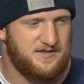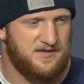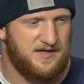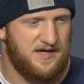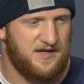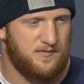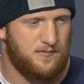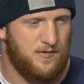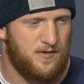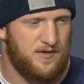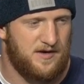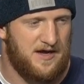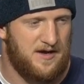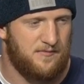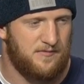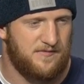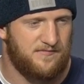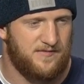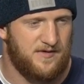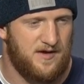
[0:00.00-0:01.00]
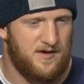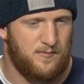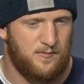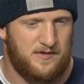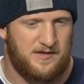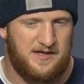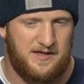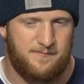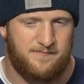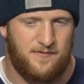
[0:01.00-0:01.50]
You can't dwell on how we've done.
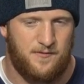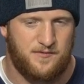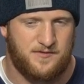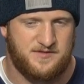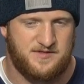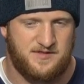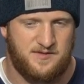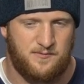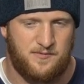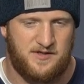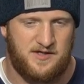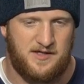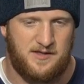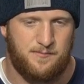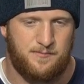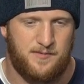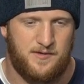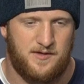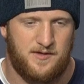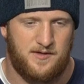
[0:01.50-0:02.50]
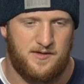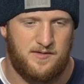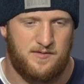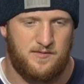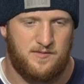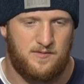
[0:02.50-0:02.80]
We keep focusing. We keep, you